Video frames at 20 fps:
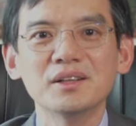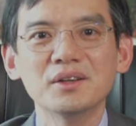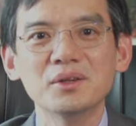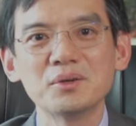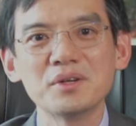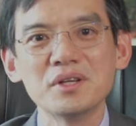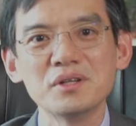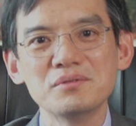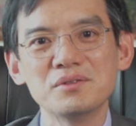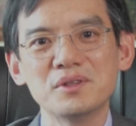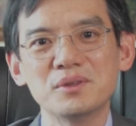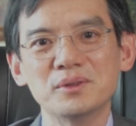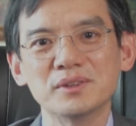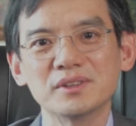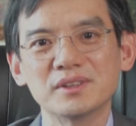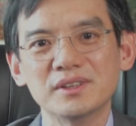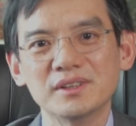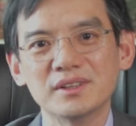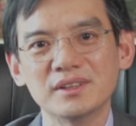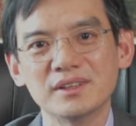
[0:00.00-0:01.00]
Looking
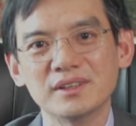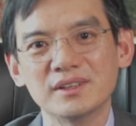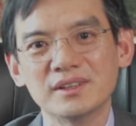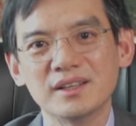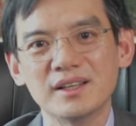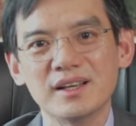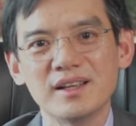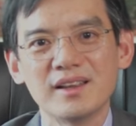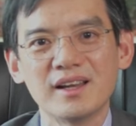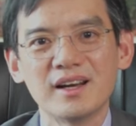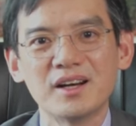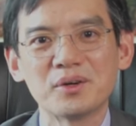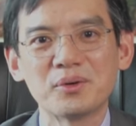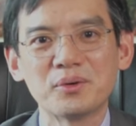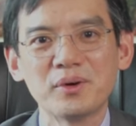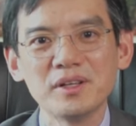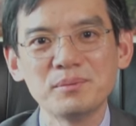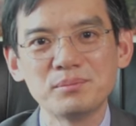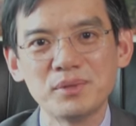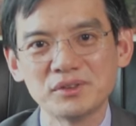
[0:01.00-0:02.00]
forward, there are
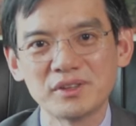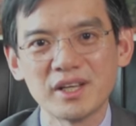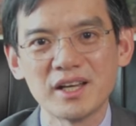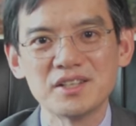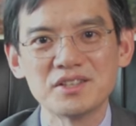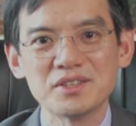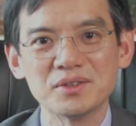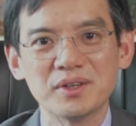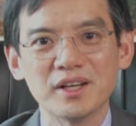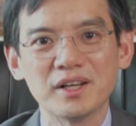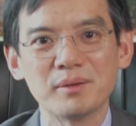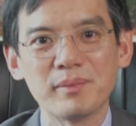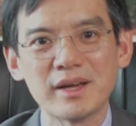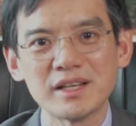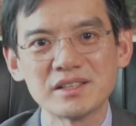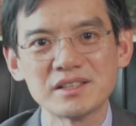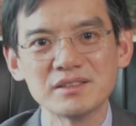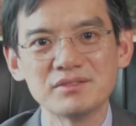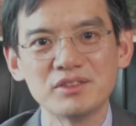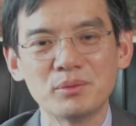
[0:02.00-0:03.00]
great potential and
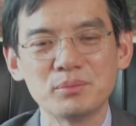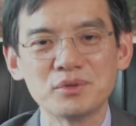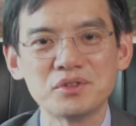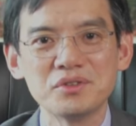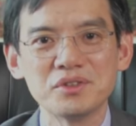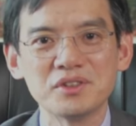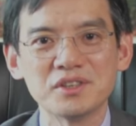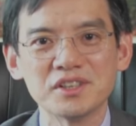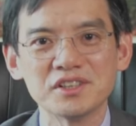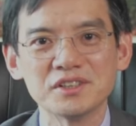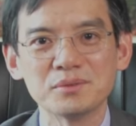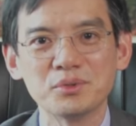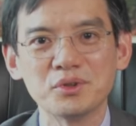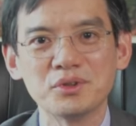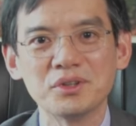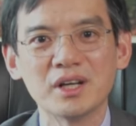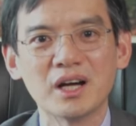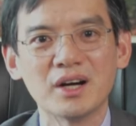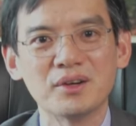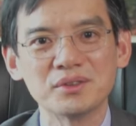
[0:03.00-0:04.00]
massive opportunities
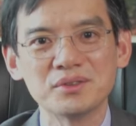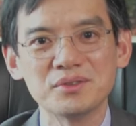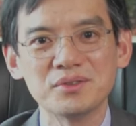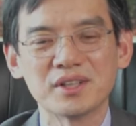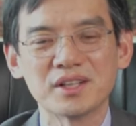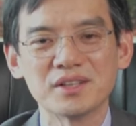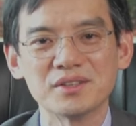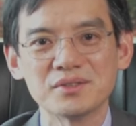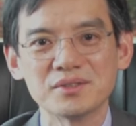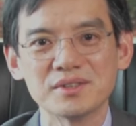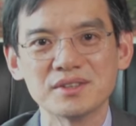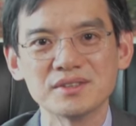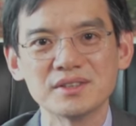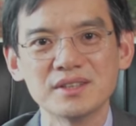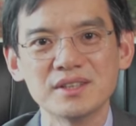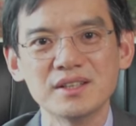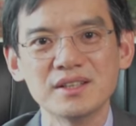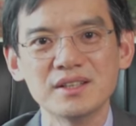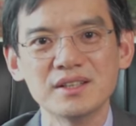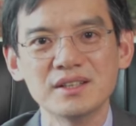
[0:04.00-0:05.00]
between our two countries
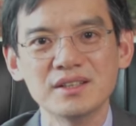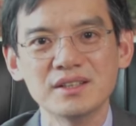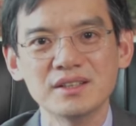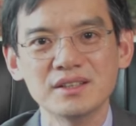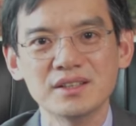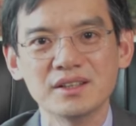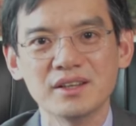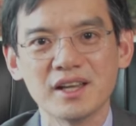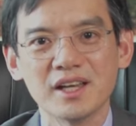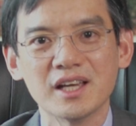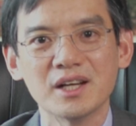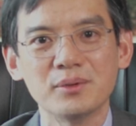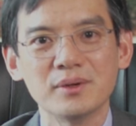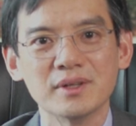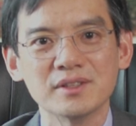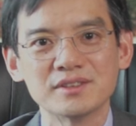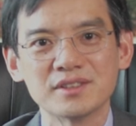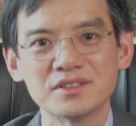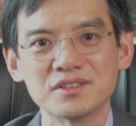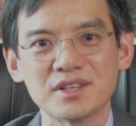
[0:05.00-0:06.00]
in the
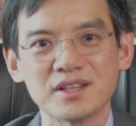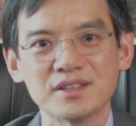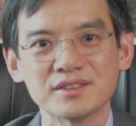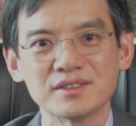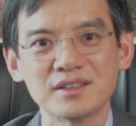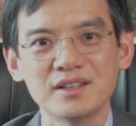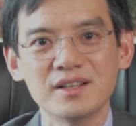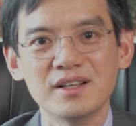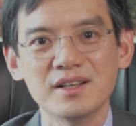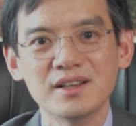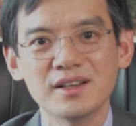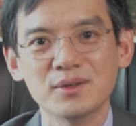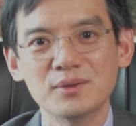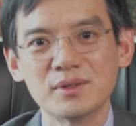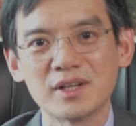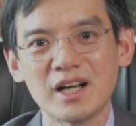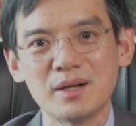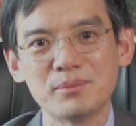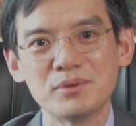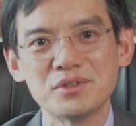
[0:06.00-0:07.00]
areas such as low
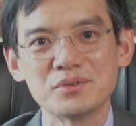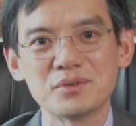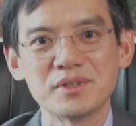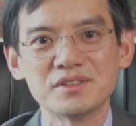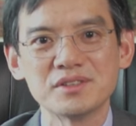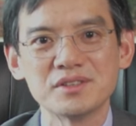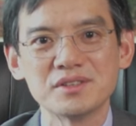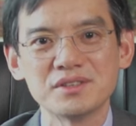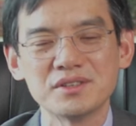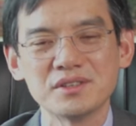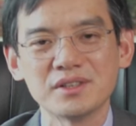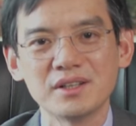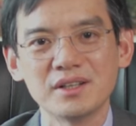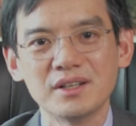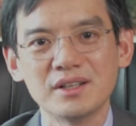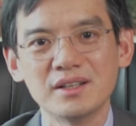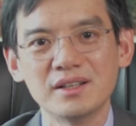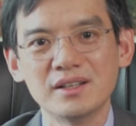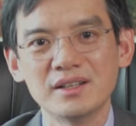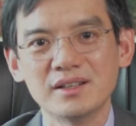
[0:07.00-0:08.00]
carbon transition,
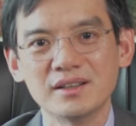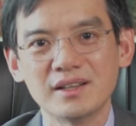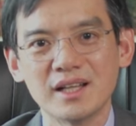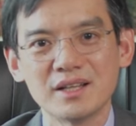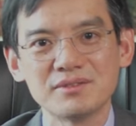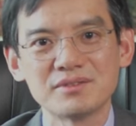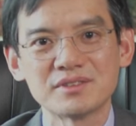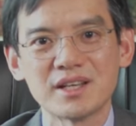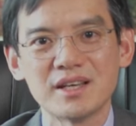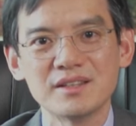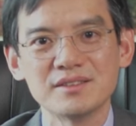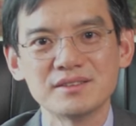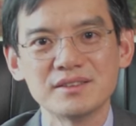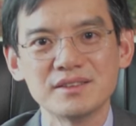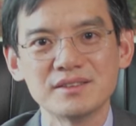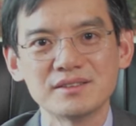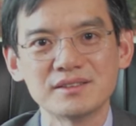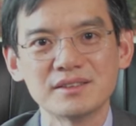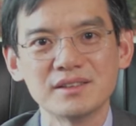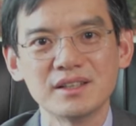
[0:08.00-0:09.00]
life
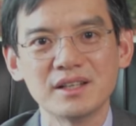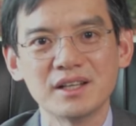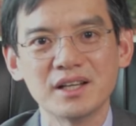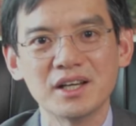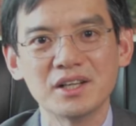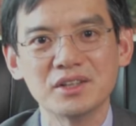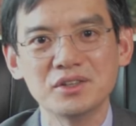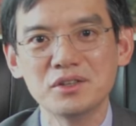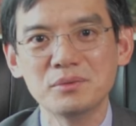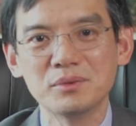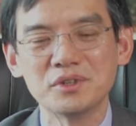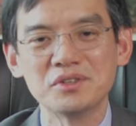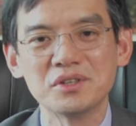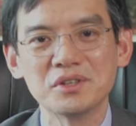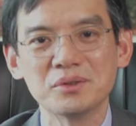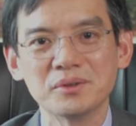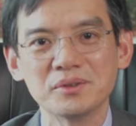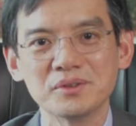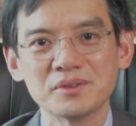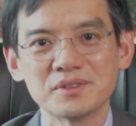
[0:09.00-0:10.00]
sciences, and new
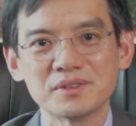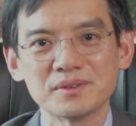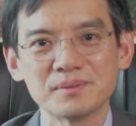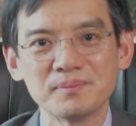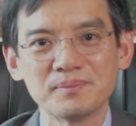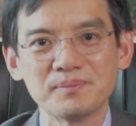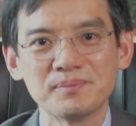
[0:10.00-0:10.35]
materials.